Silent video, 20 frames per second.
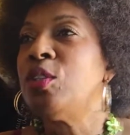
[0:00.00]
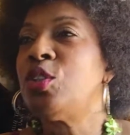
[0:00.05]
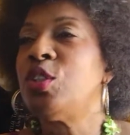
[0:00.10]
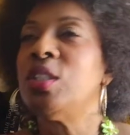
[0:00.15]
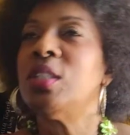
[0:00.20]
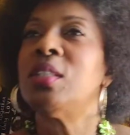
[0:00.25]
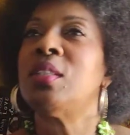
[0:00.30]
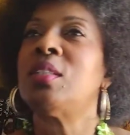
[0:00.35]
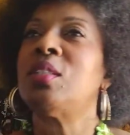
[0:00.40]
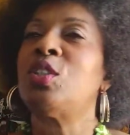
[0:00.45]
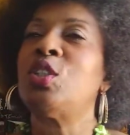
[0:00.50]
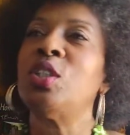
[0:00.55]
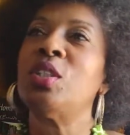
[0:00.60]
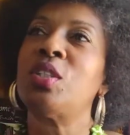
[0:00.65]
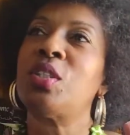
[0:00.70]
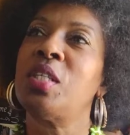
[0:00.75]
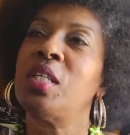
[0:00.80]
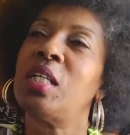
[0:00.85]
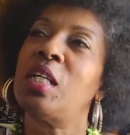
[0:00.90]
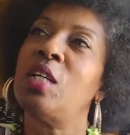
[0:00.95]
Just
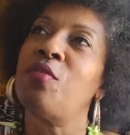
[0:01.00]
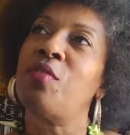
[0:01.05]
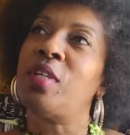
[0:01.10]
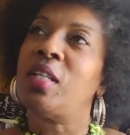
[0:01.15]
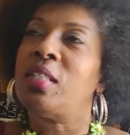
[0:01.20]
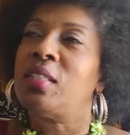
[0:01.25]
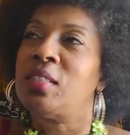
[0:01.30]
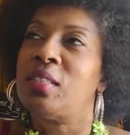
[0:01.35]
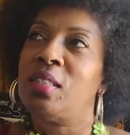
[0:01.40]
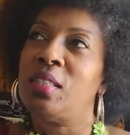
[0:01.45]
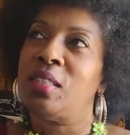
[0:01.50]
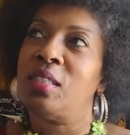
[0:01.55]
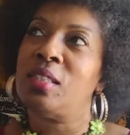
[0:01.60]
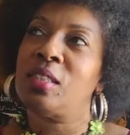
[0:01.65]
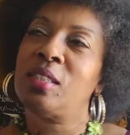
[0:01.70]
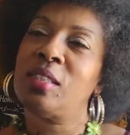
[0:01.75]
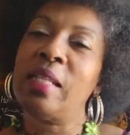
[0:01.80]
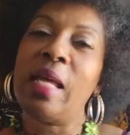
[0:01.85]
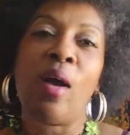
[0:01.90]
just think of it as this.